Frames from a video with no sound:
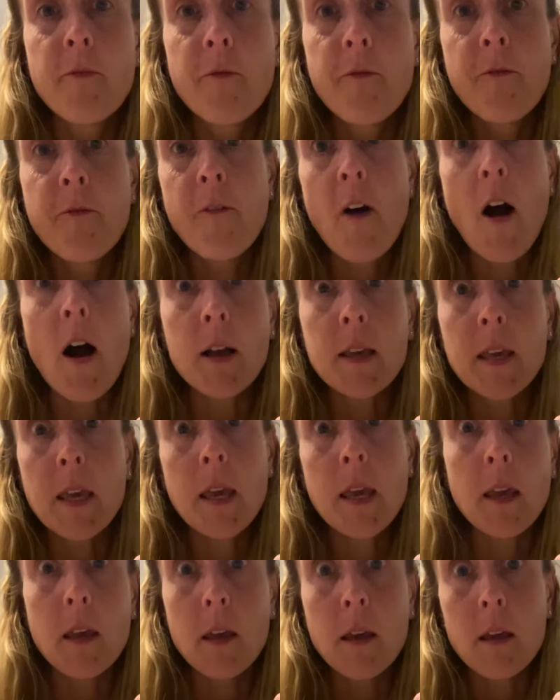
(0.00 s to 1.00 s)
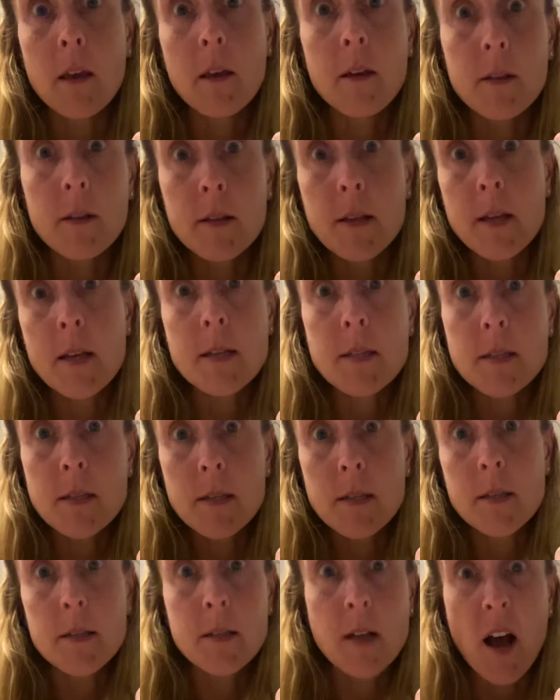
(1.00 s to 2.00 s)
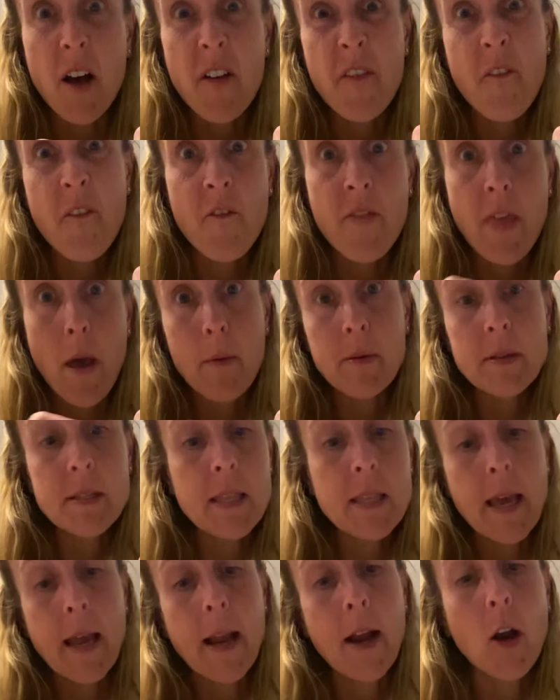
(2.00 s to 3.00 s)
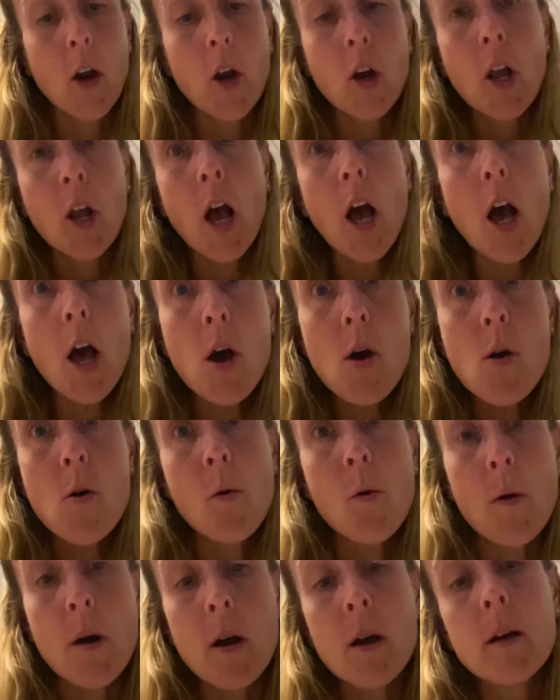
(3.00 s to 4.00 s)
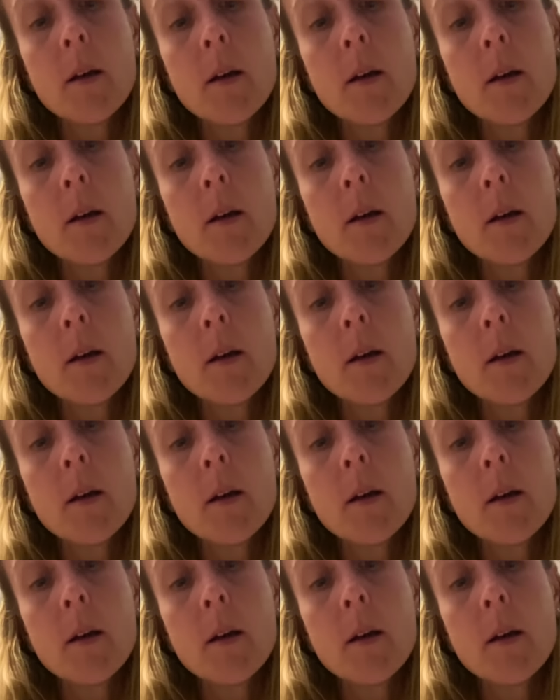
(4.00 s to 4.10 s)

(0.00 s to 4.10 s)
fogginess stuff that was there go?